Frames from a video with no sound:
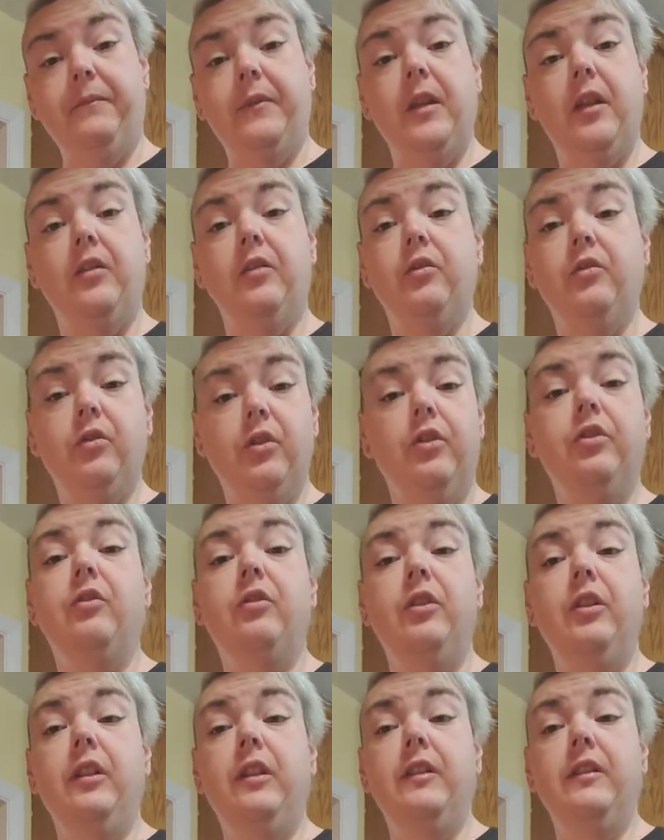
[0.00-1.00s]
Nutritional
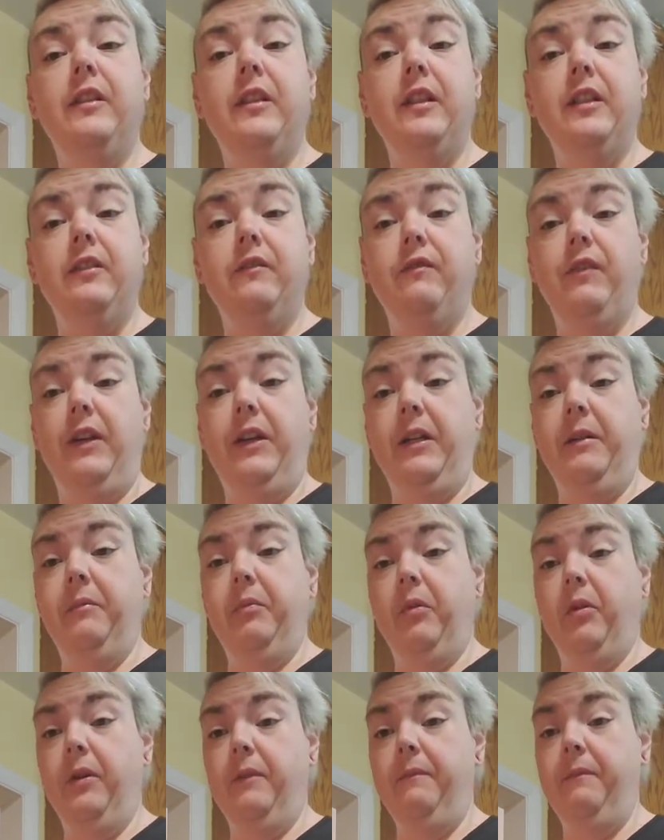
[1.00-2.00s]
yeast is very
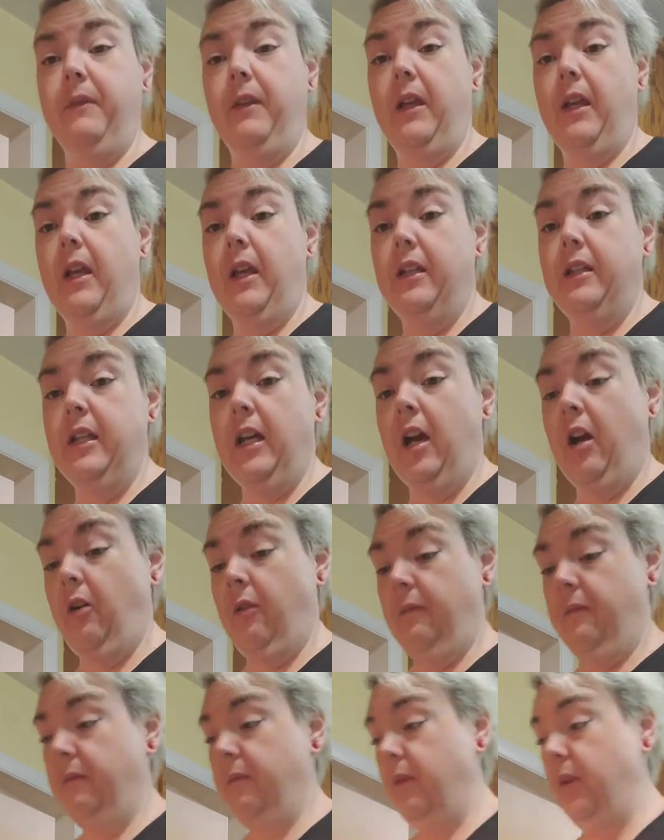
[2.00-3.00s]
important. Now,
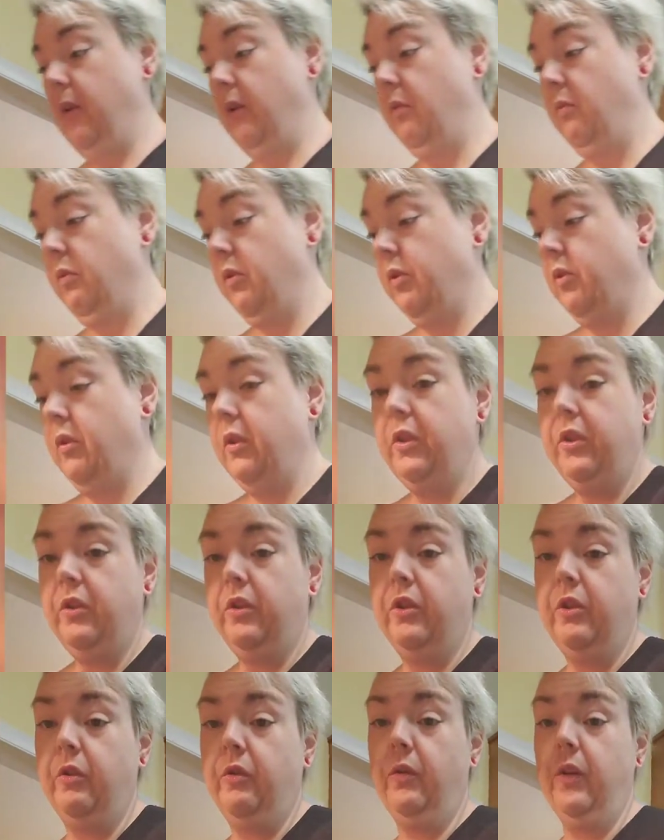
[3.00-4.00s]
we're going to
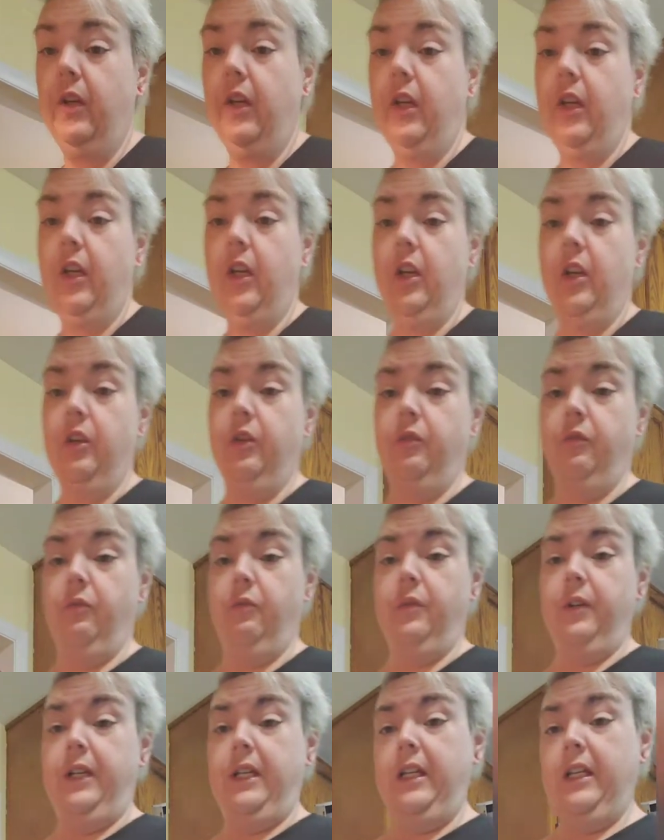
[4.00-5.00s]
do
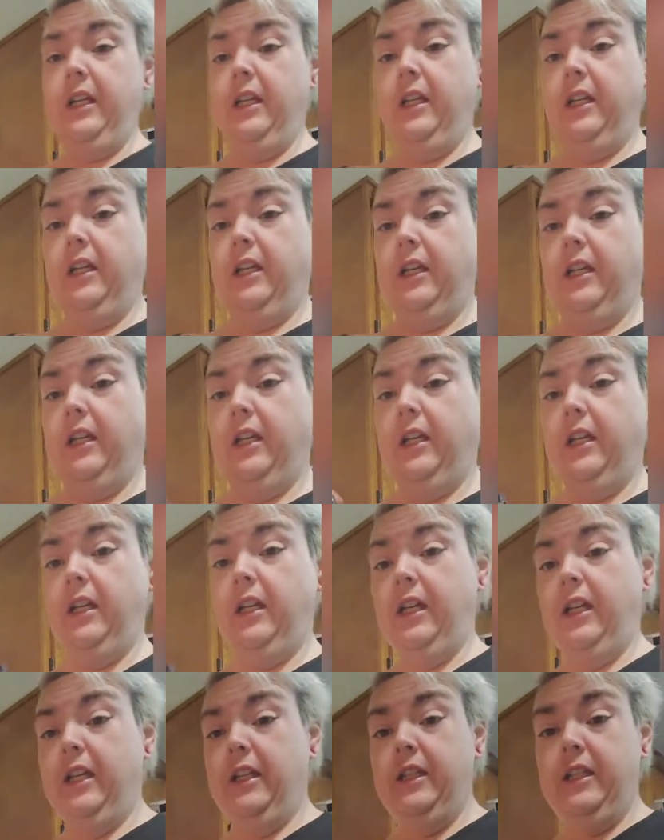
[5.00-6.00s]
3
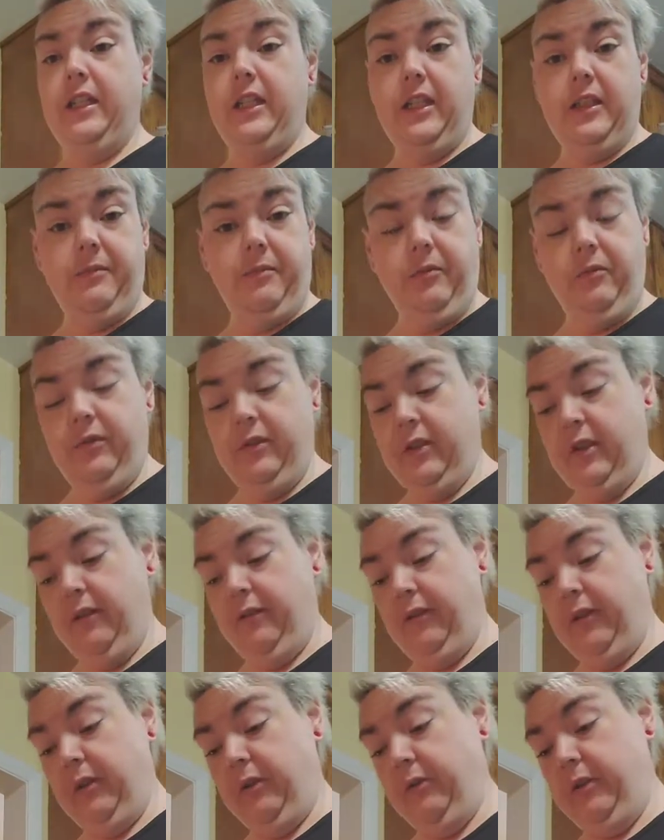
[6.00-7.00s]
teaspoons of
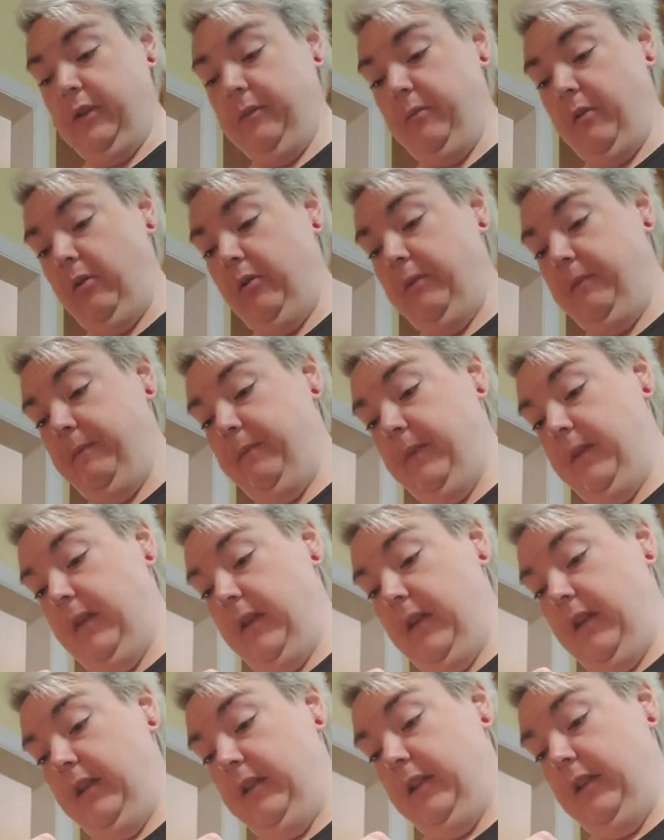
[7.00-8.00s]
liquid smoke.
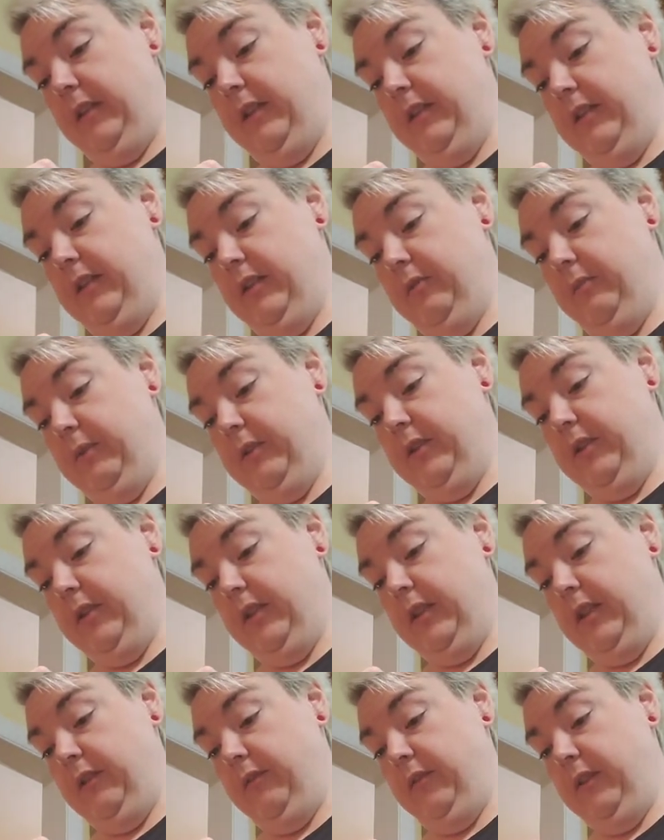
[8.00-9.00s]
Now, this is what's going
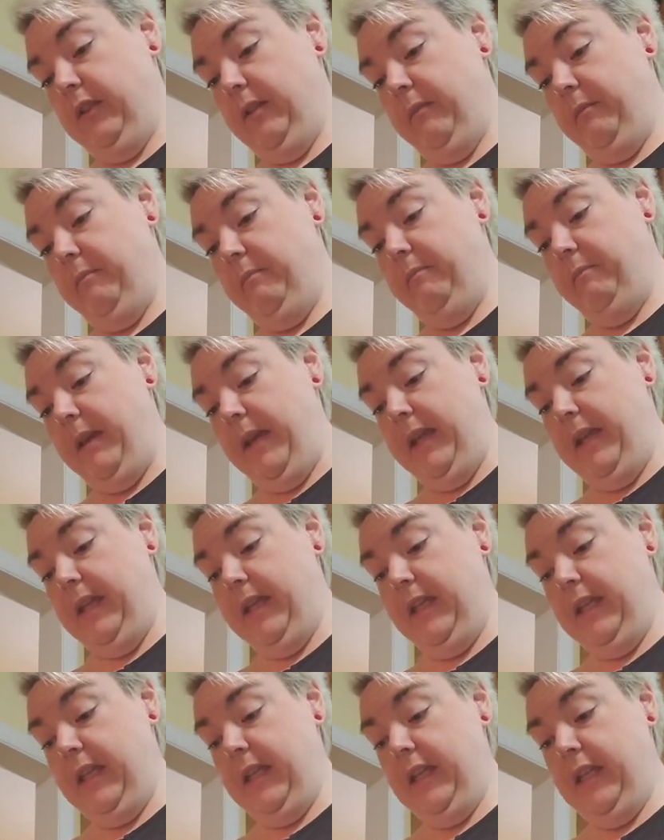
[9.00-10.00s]
to give you the
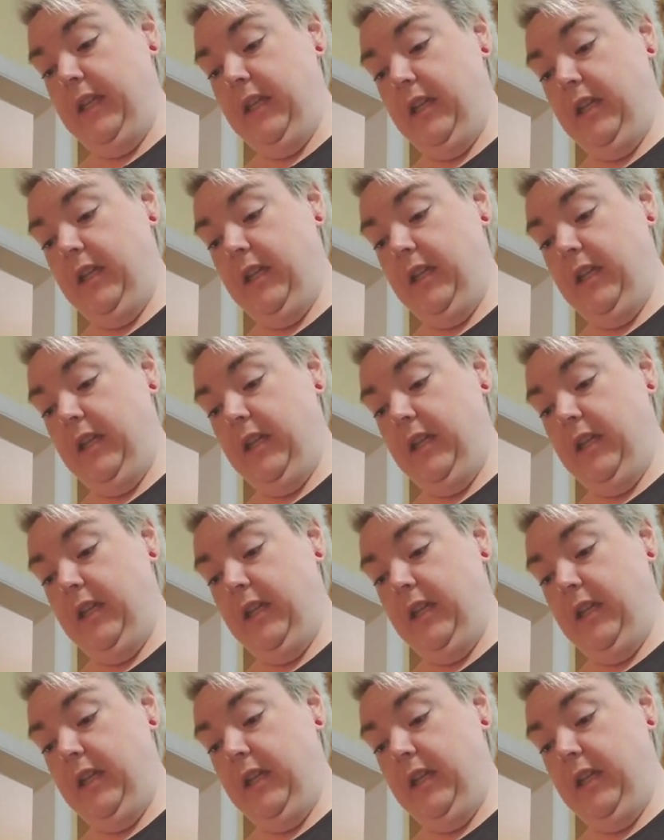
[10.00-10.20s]
bacony